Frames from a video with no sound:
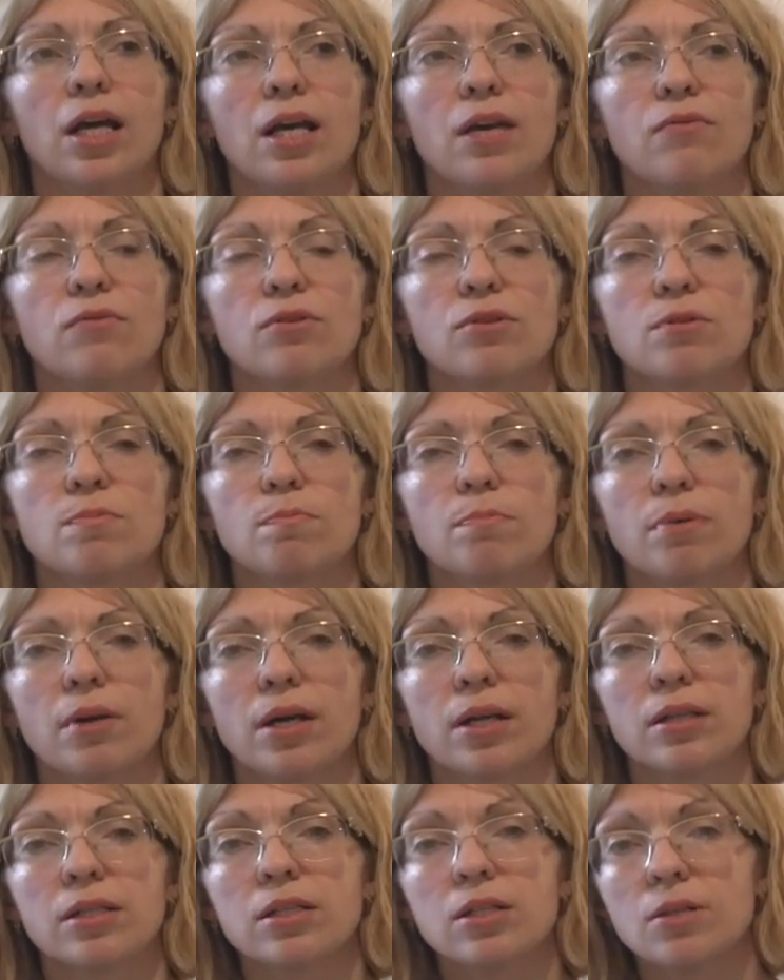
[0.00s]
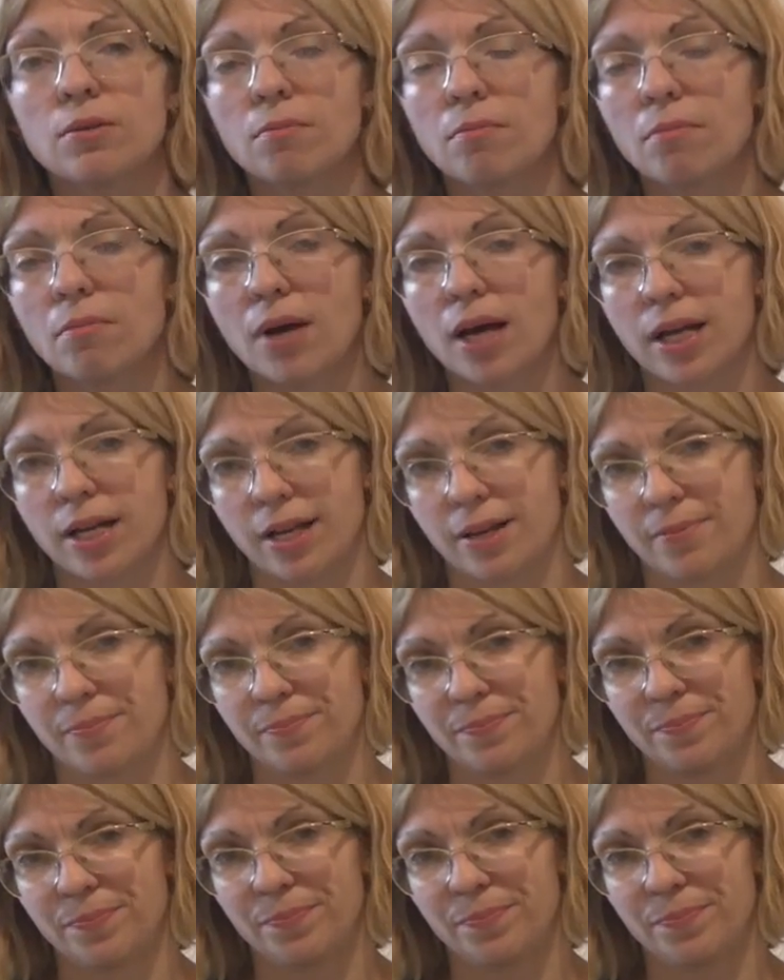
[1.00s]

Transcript: If you spend money,